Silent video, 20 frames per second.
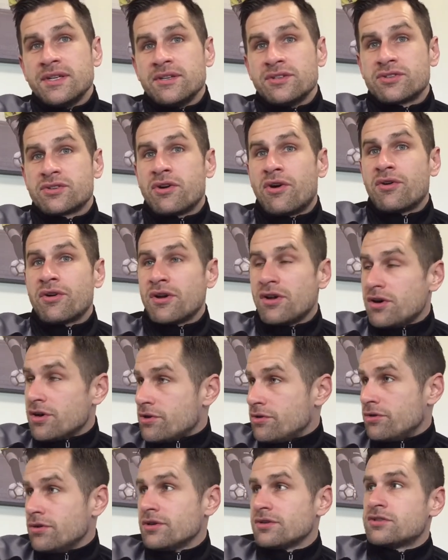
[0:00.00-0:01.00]
scoring a lot of
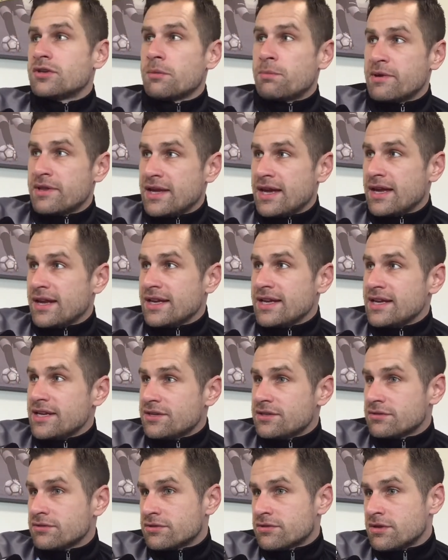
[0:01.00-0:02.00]
goals, top of their
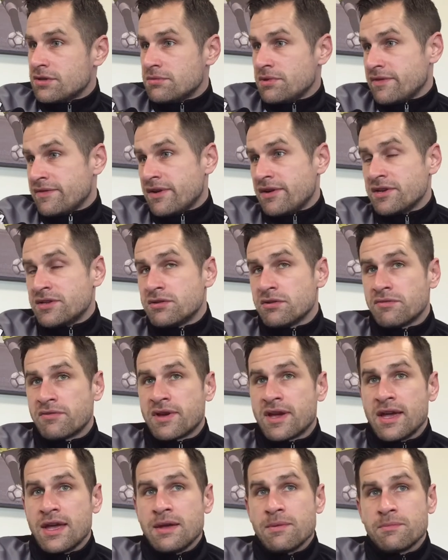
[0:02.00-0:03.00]
league, so it's going to be a very
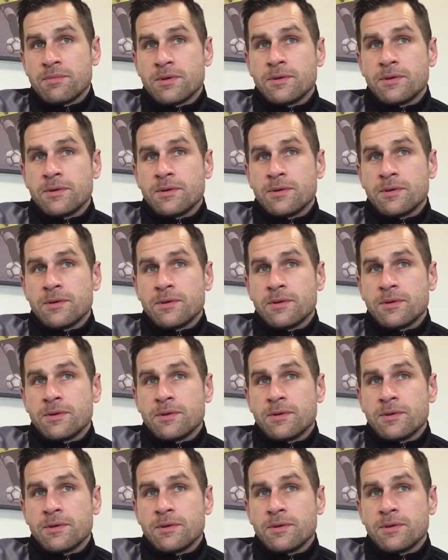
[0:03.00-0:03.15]
tough game.